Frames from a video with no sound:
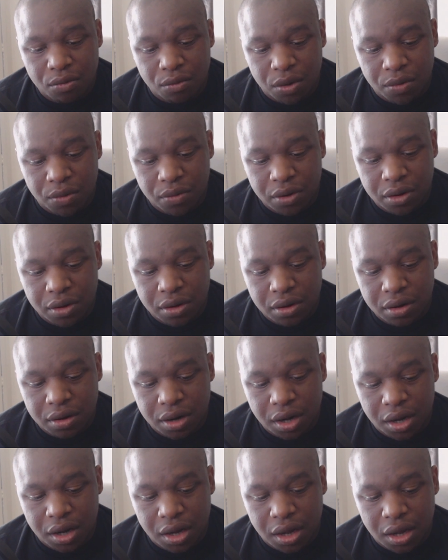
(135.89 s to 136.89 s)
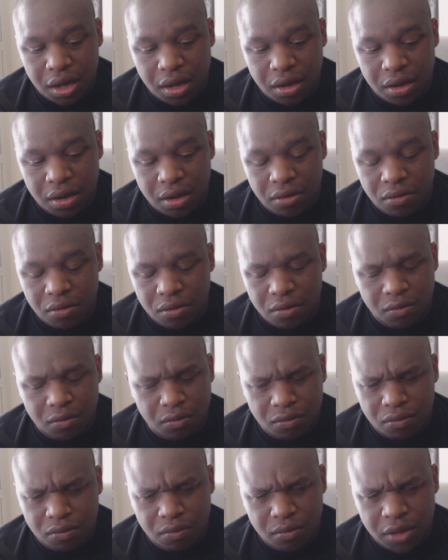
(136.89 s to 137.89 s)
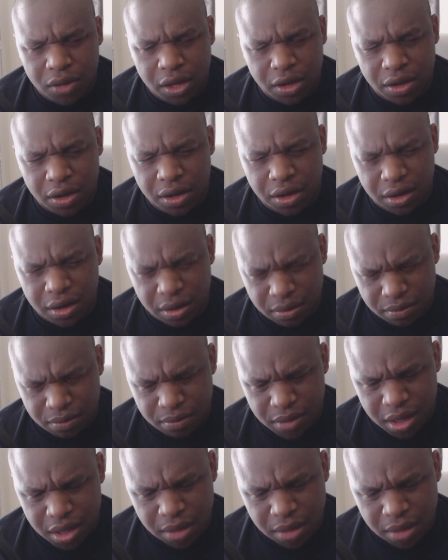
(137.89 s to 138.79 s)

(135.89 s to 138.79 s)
we were hang on.